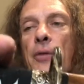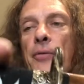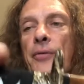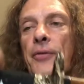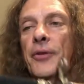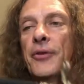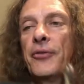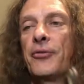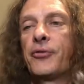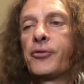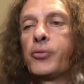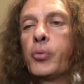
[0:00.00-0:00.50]

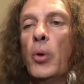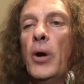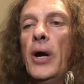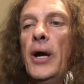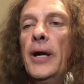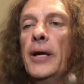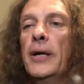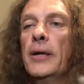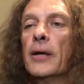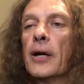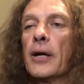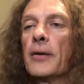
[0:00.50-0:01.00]
This
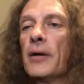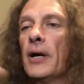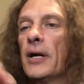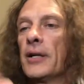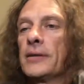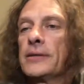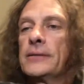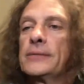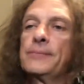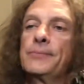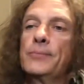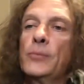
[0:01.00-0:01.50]
suede, I
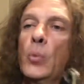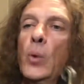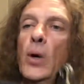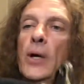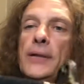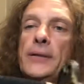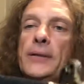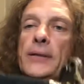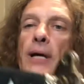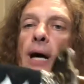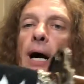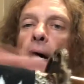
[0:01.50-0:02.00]
got
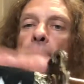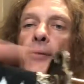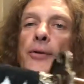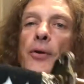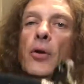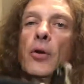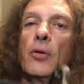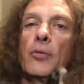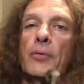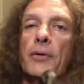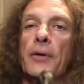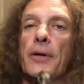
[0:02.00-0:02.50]
white cotton
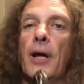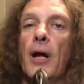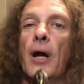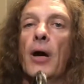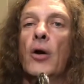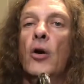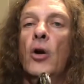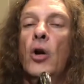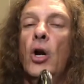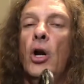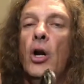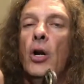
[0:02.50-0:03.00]
all over it
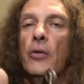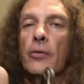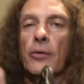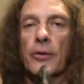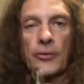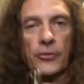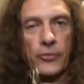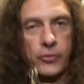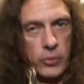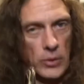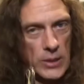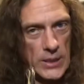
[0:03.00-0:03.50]
now. The
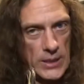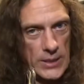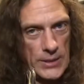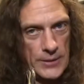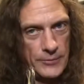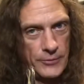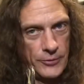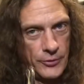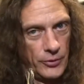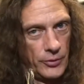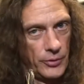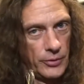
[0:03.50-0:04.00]

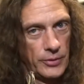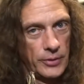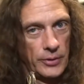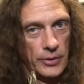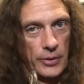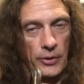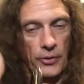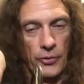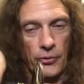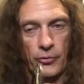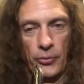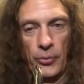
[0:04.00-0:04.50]
suede
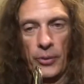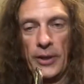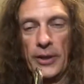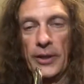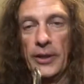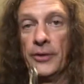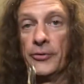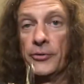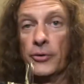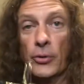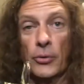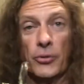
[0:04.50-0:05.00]

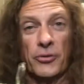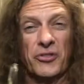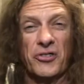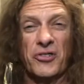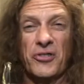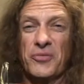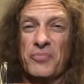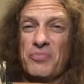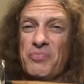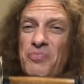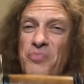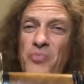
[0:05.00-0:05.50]
Ito is
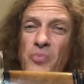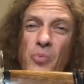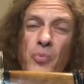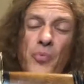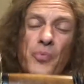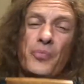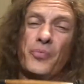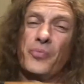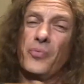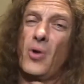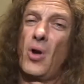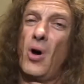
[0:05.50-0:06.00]
just
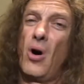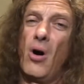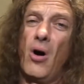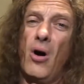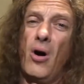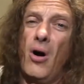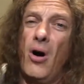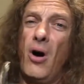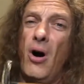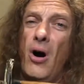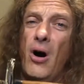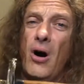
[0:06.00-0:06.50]

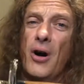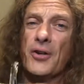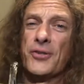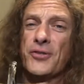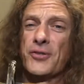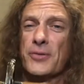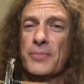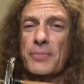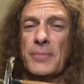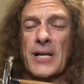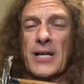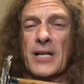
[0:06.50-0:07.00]

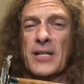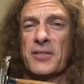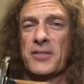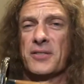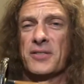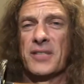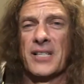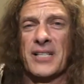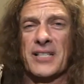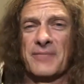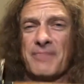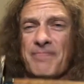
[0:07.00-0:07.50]
awesome, man. It's
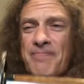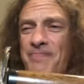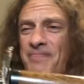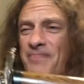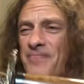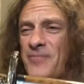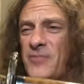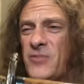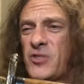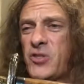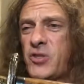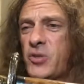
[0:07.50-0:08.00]
like
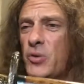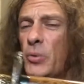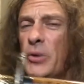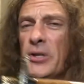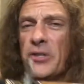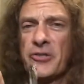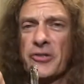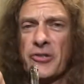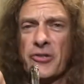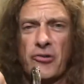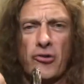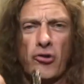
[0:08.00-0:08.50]

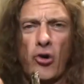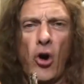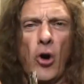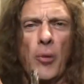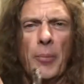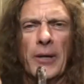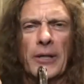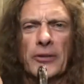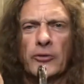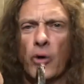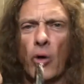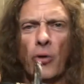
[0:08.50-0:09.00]
squeezing the
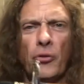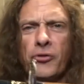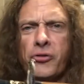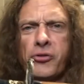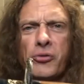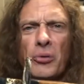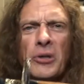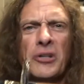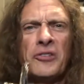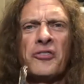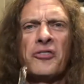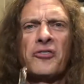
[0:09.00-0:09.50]
Charmin. Don't
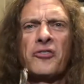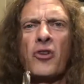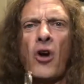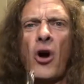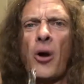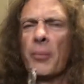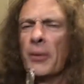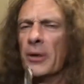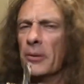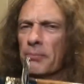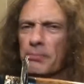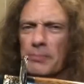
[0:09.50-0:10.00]
squeeze the
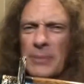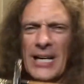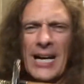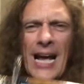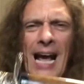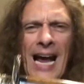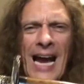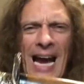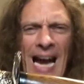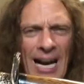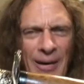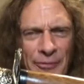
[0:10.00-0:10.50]
Charmin, but I
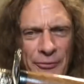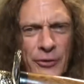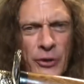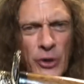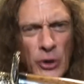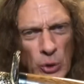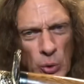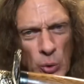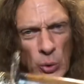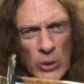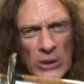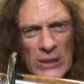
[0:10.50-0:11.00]
have
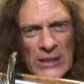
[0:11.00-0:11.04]
to.